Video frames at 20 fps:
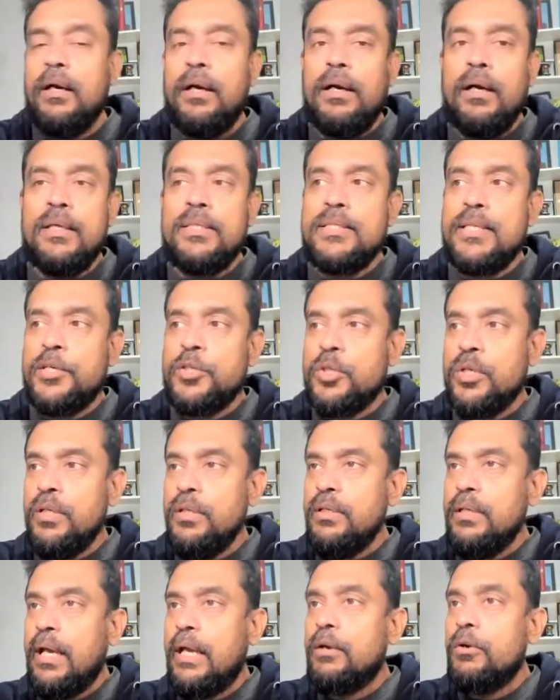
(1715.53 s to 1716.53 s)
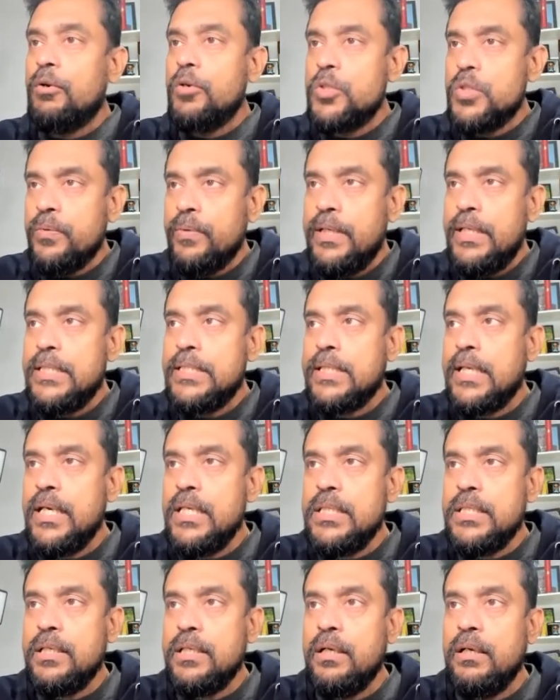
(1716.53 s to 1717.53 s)
session, and also we
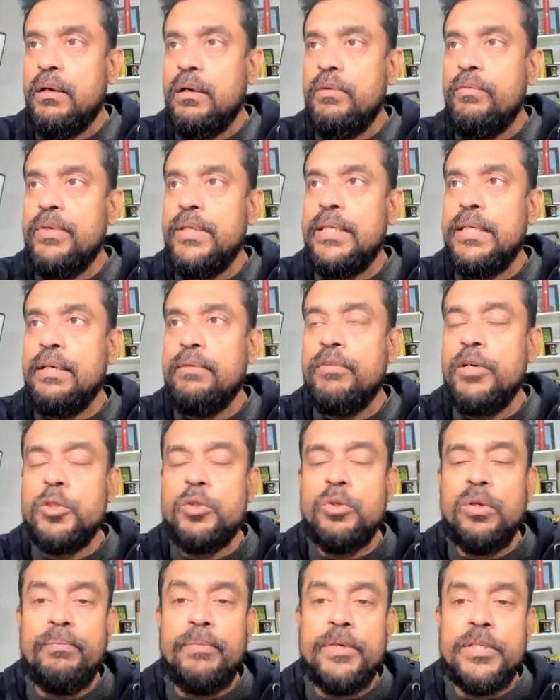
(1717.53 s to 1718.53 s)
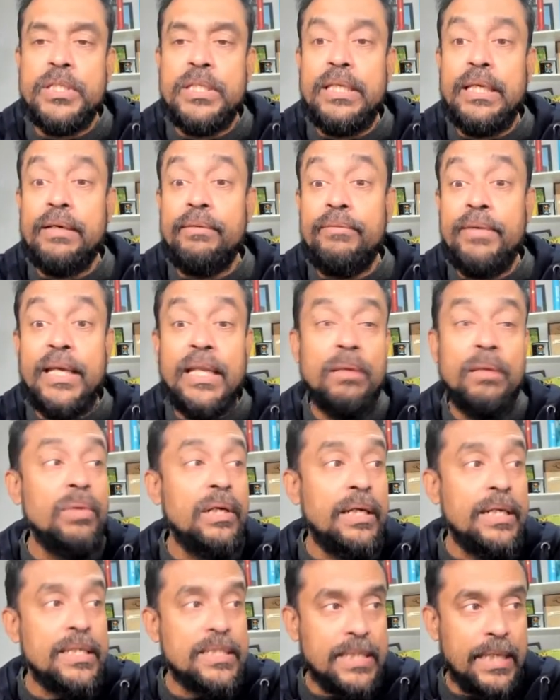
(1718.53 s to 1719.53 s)
discussed virtual machine
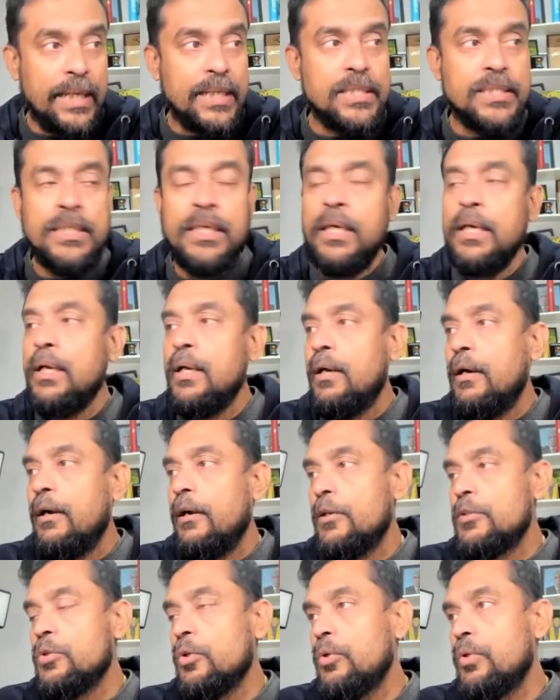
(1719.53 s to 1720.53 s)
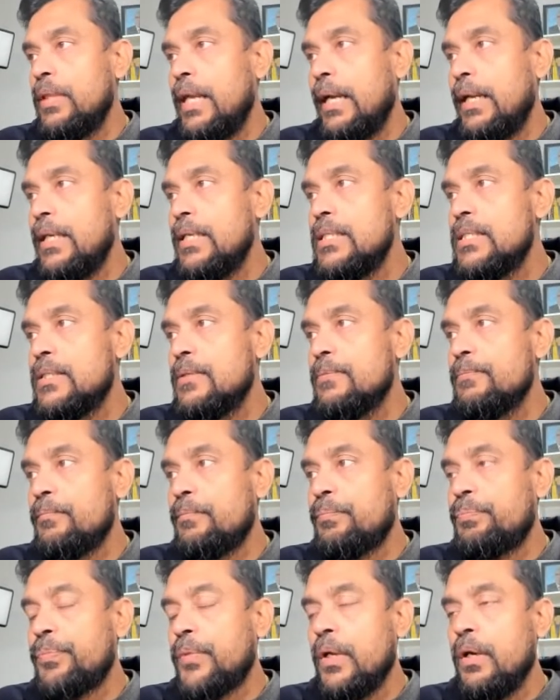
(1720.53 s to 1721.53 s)
availability sets. So that is
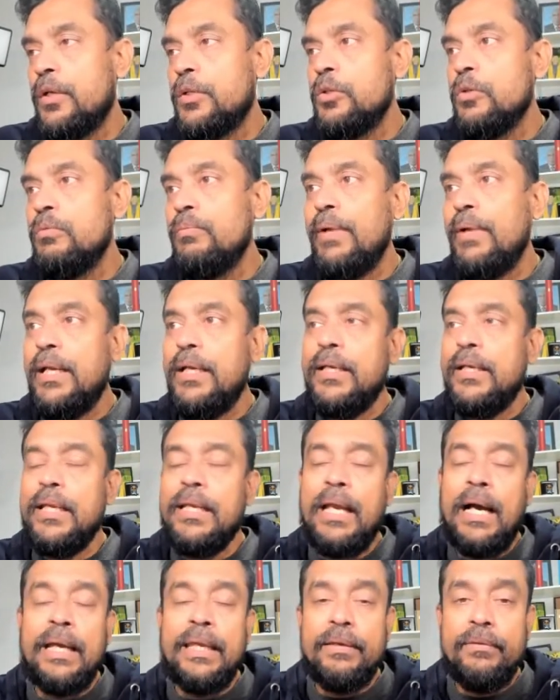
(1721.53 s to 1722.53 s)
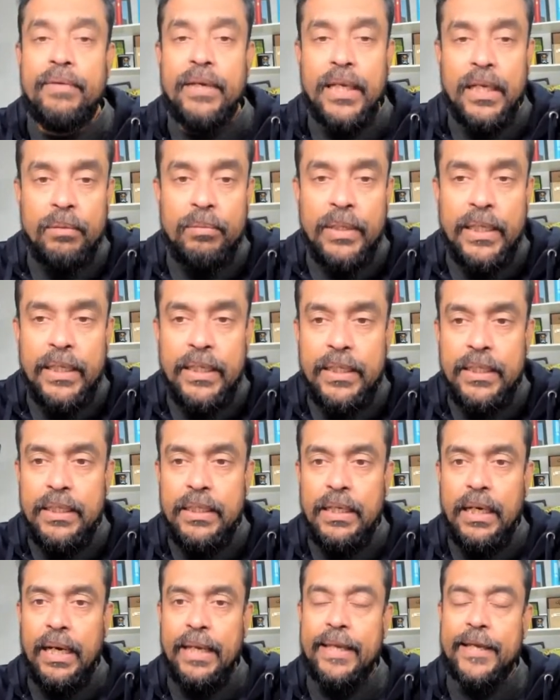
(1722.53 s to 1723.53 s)
to maintain high
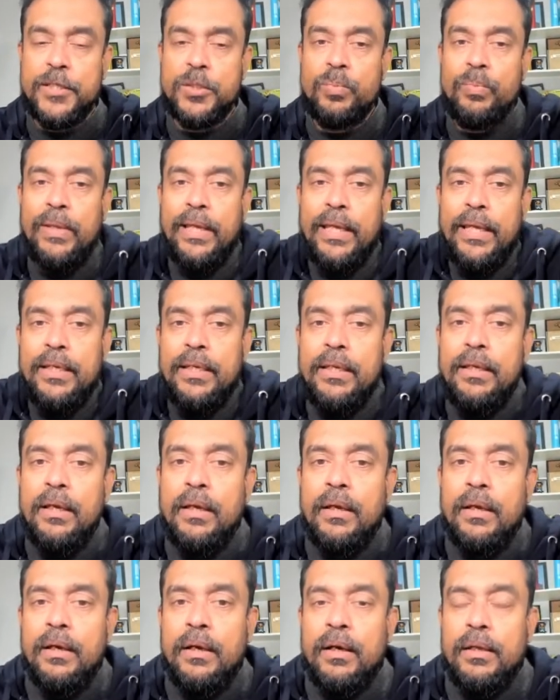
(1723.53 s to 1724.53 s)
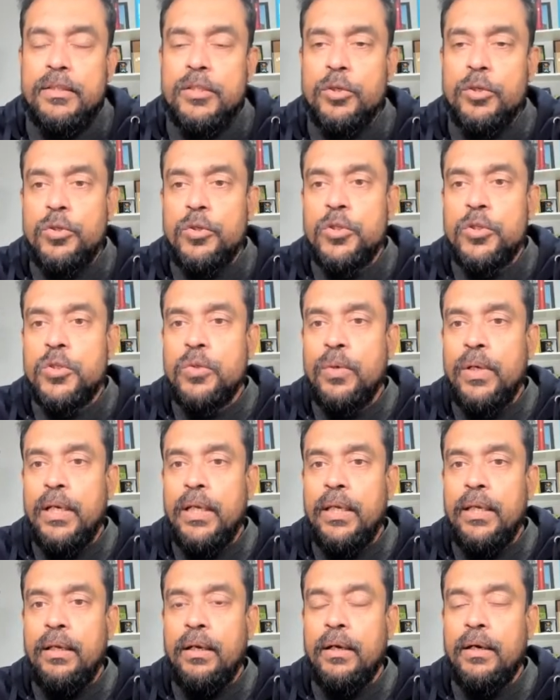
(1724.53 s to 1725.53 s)
availability. I explained. So
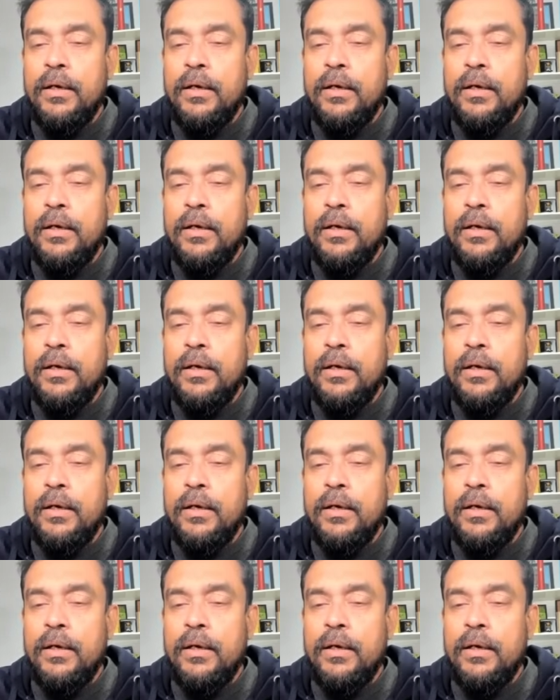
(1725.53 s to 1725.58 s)
usually